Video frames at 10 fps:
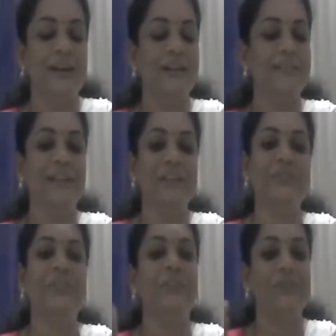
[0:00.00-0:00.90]
the
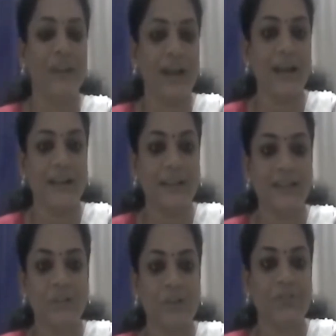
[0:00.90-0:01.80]
different
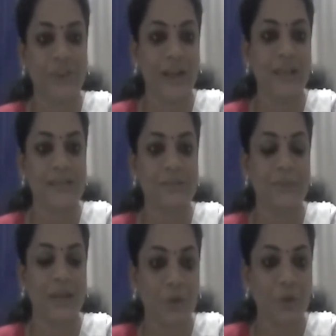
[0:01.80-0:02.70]
varieties of rice
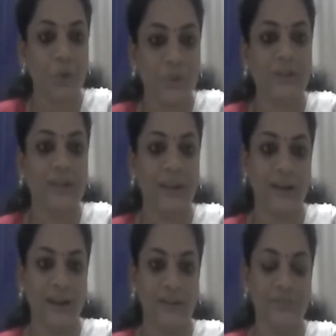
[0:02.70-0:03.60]
being grown in
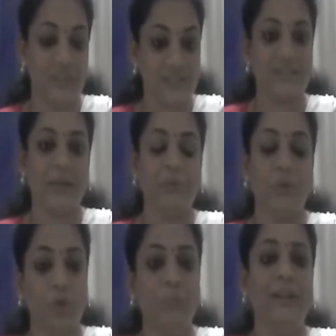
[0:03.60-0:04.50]
Kerala. First time, you
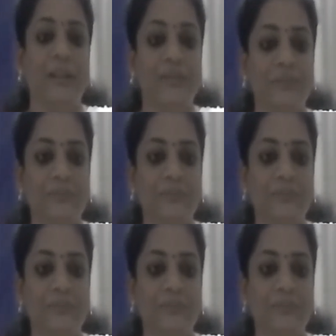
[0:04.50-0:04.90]
won't believe.